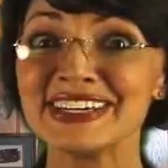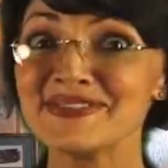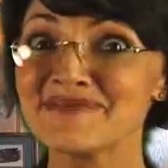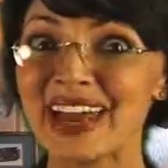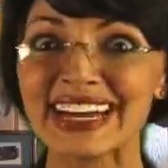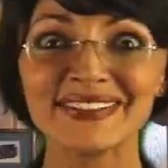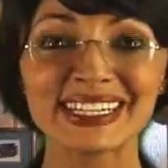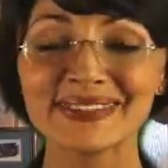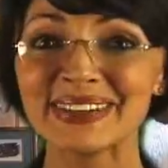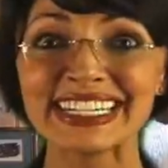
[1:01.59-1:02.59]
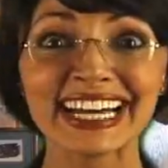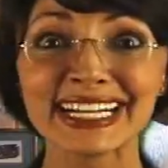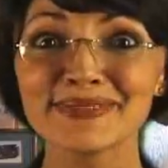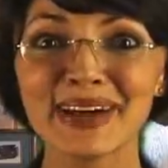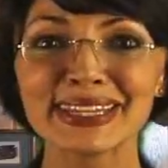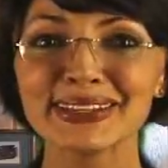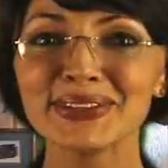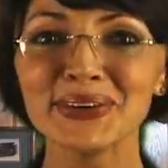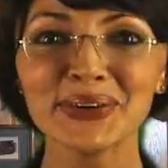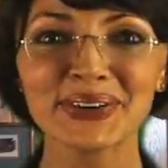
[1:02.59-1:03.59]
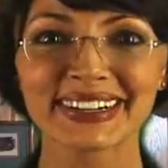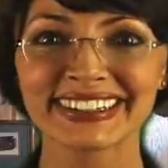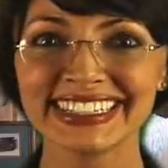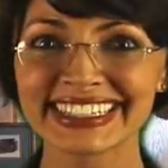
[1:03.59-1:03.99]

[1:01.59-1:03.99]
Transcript: You may have just been touched by the Lord.